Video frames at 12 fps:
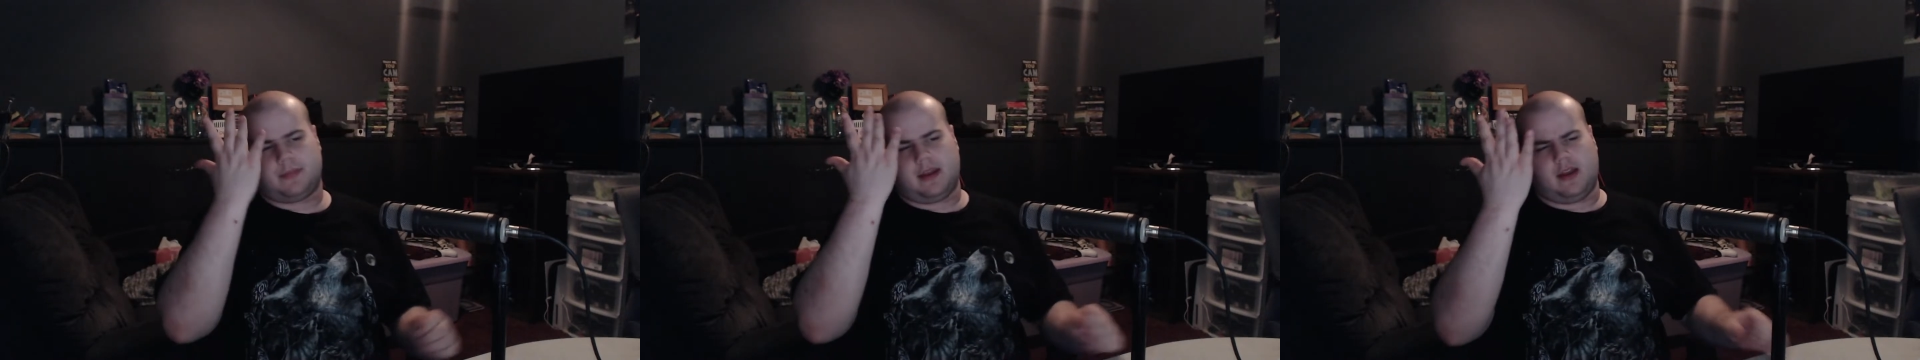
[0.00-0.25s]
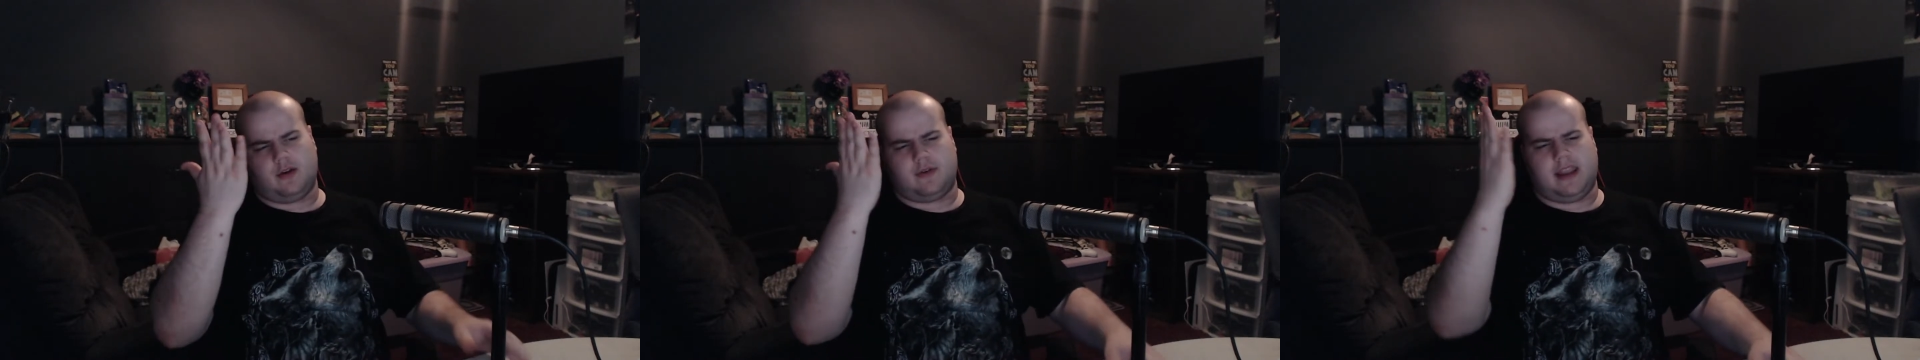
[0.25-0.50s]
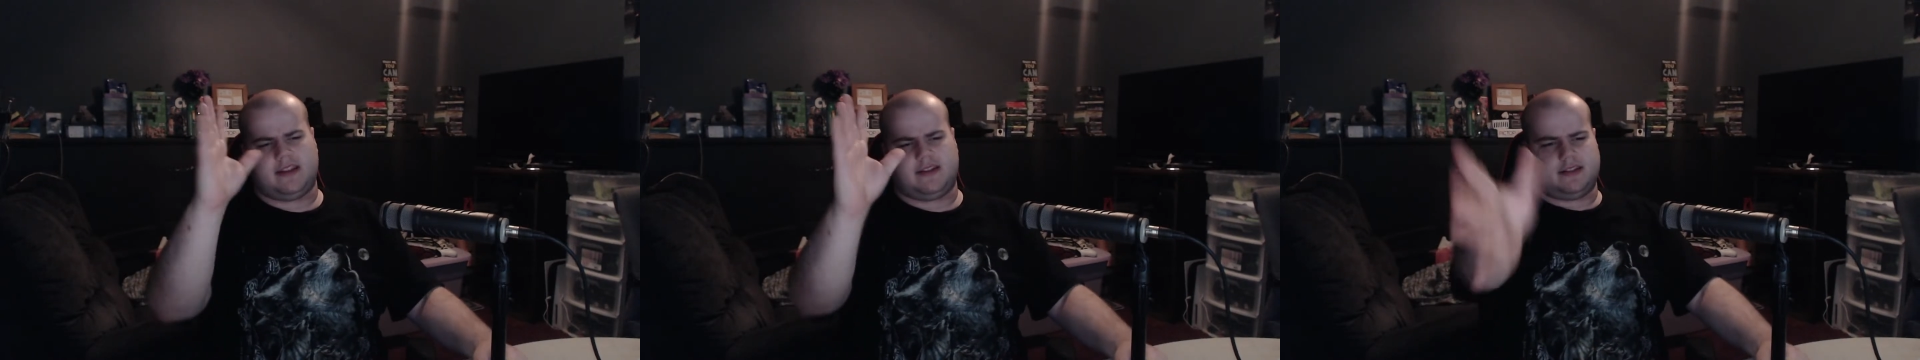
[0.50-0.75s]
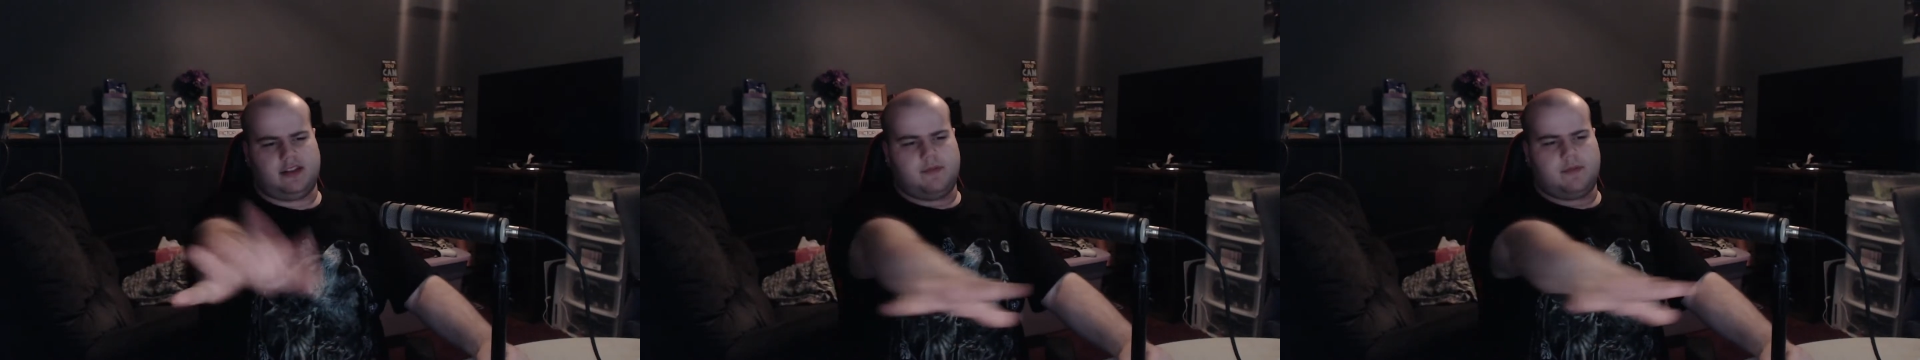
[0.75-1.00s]
Oh, and
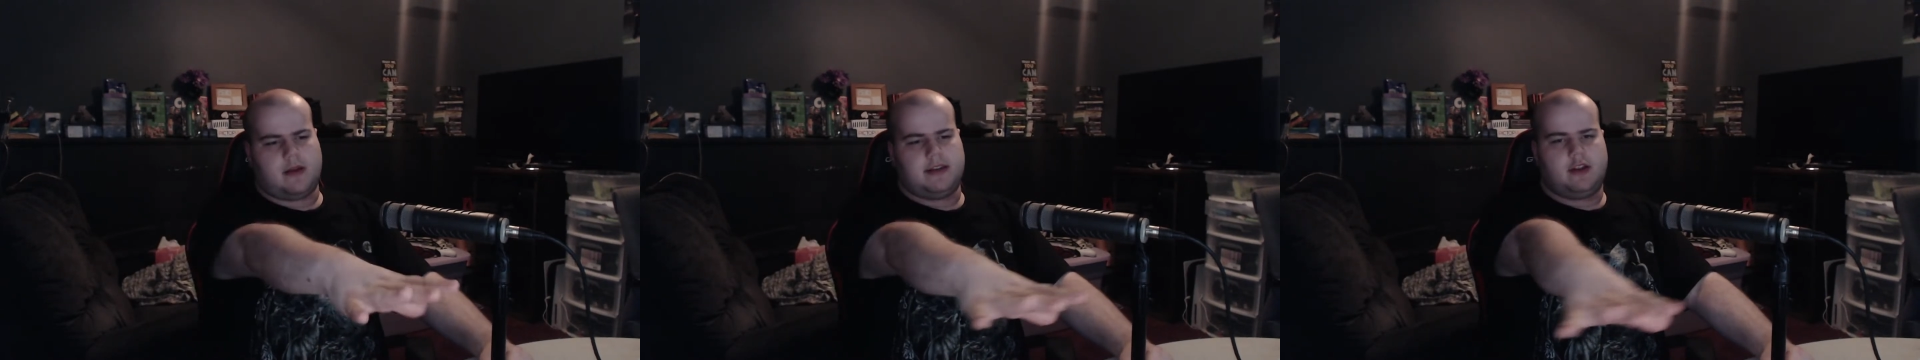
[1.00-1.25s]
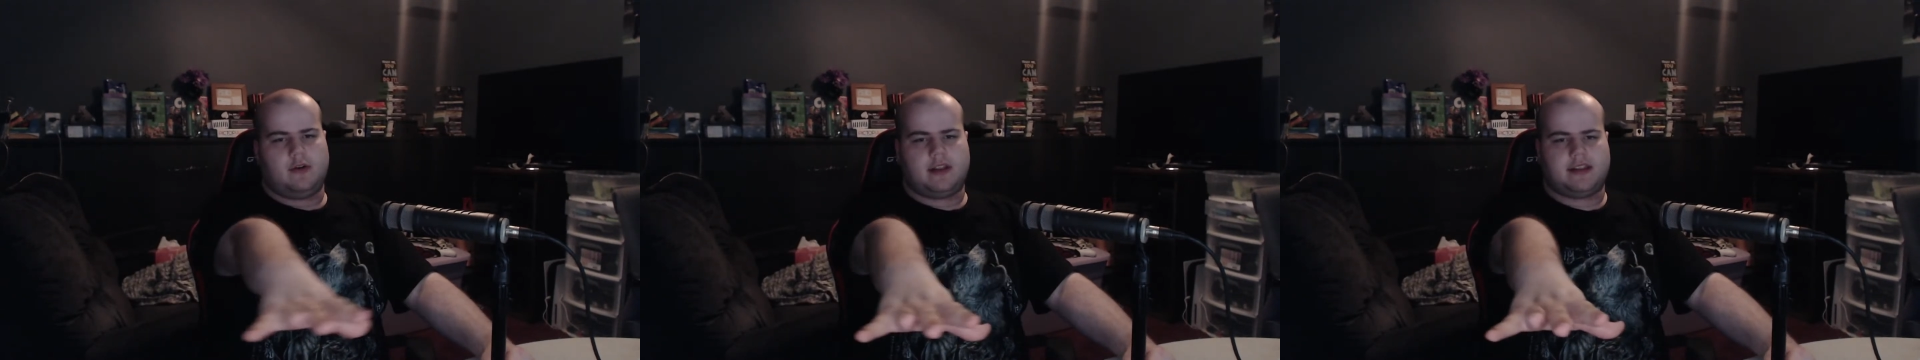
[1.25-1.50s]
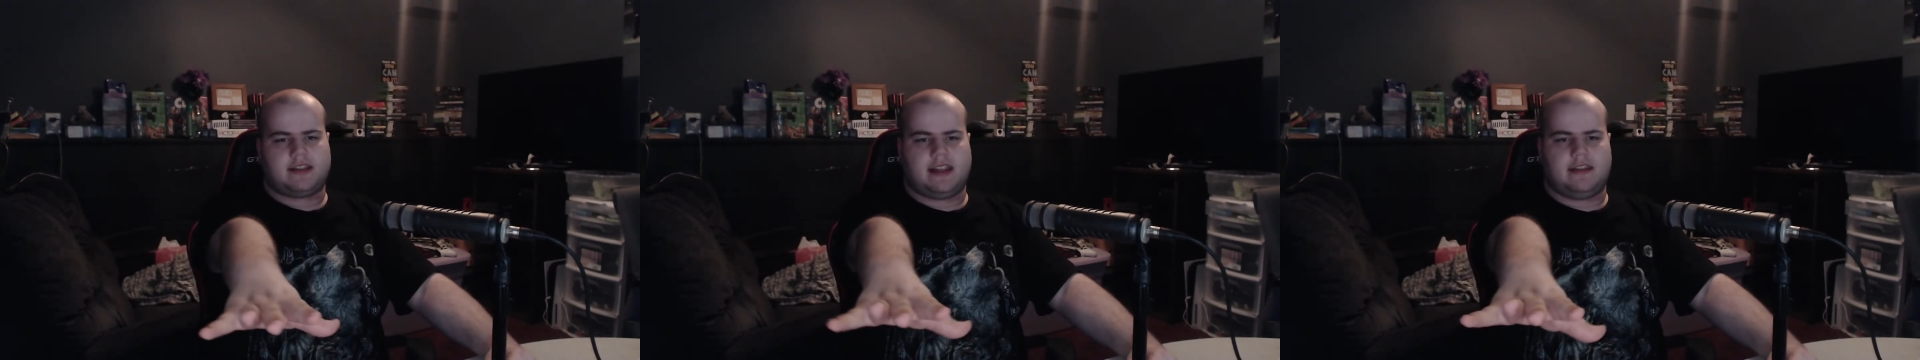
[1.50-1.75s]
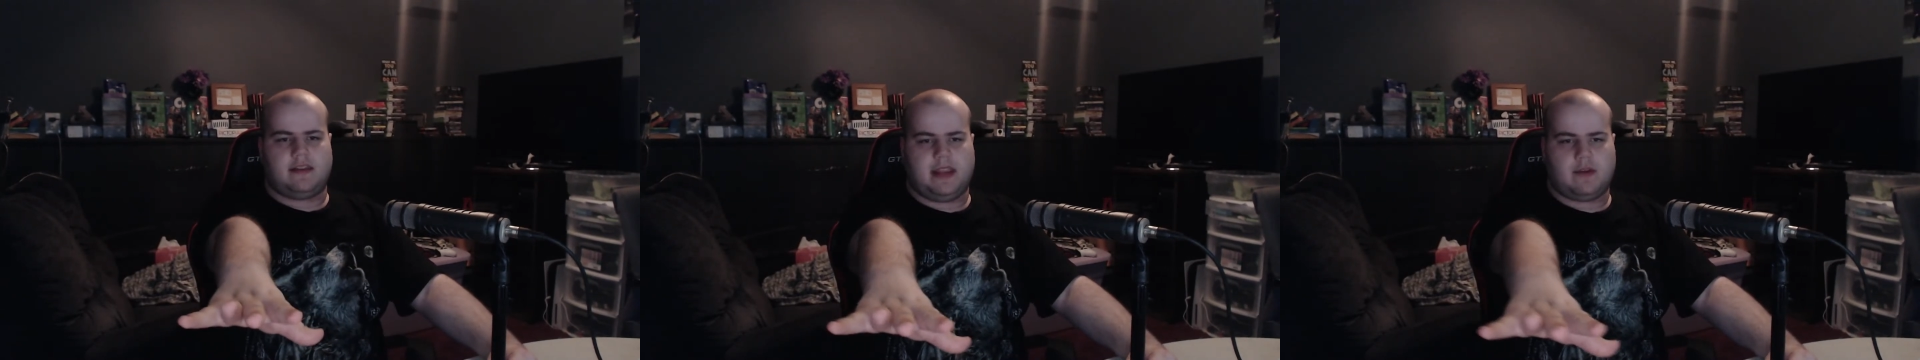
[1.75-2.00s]
you probably noticed
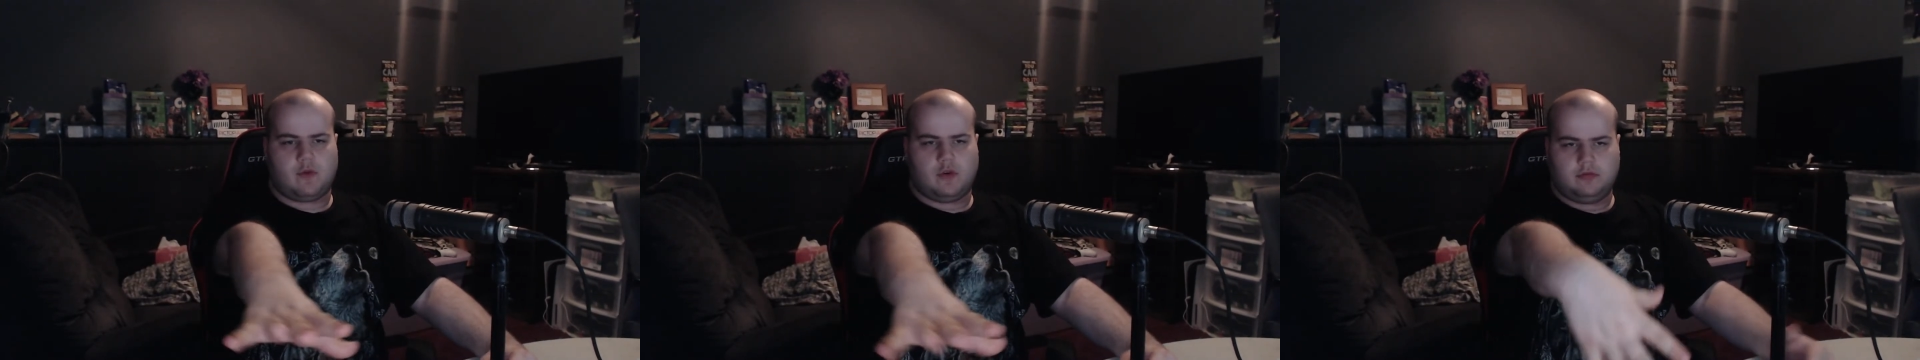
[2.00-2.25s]
in the B-roll